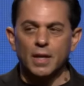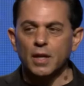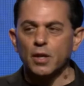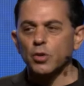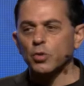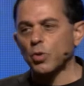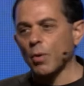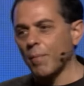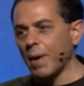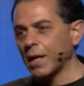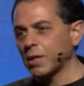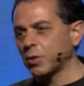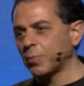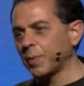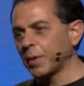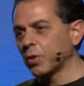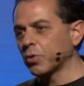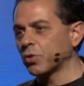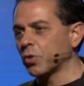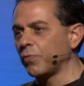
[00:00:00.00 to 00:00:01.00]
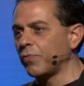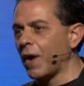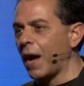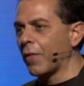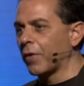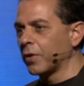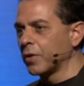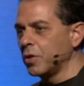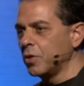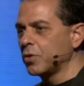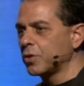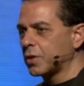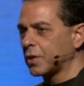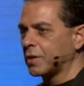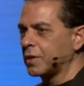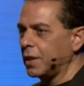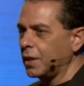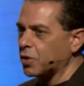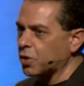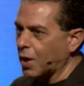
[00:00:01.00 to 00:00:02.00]
Here's what my spiritual father used to
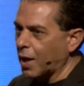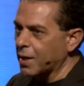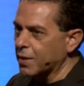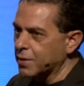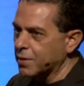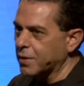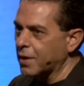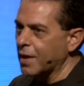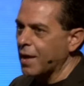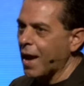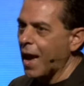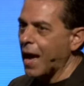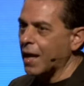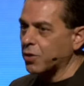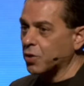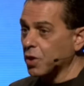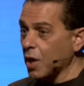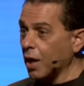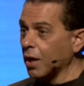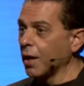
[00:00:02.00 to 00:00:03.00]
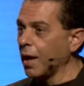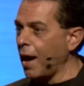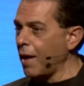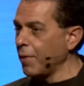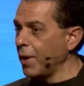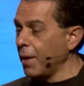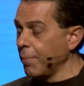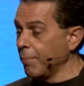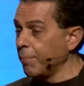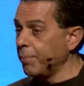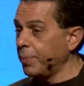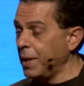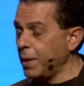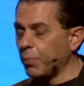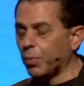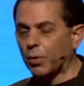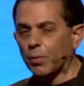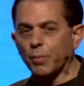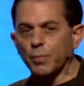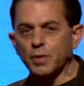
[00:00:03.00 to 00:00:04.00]
teach us as young
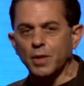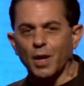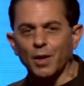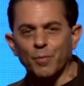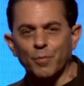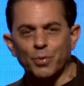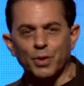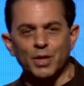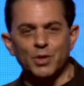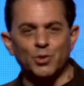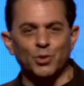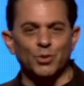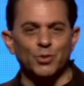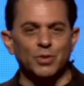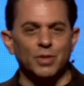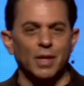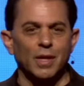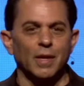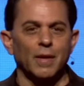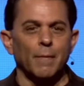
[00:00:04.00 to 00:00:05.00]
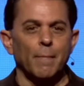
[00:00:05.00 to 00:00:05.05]
people, young preachers.